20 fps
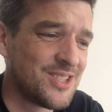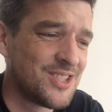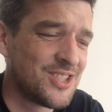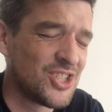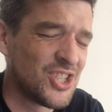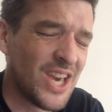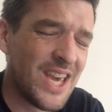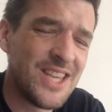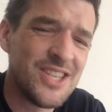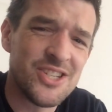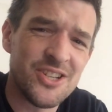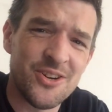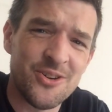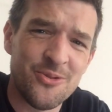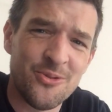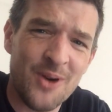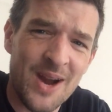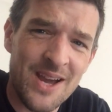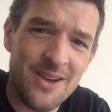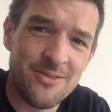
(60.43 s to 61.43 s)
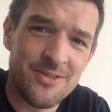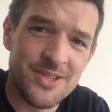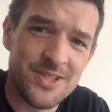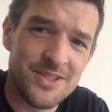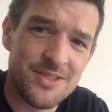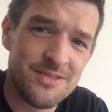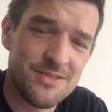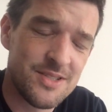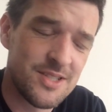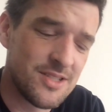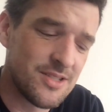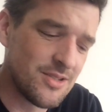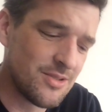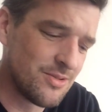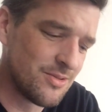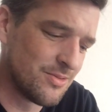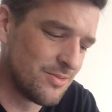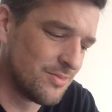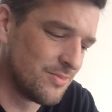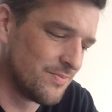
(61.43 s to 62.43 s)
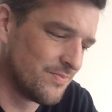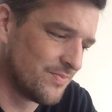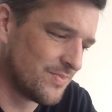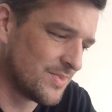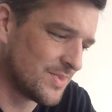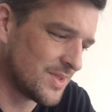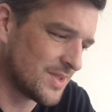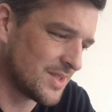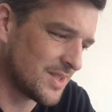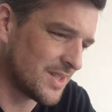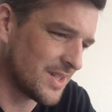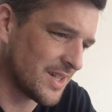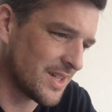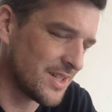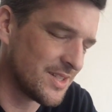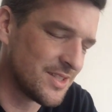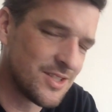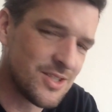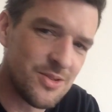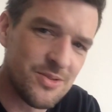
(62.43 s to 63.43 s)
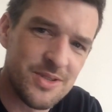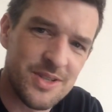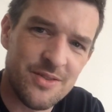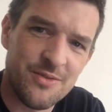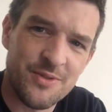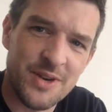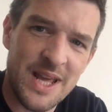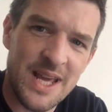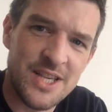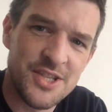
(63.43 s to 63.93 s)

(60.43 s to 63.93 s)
changing it around so that can suit different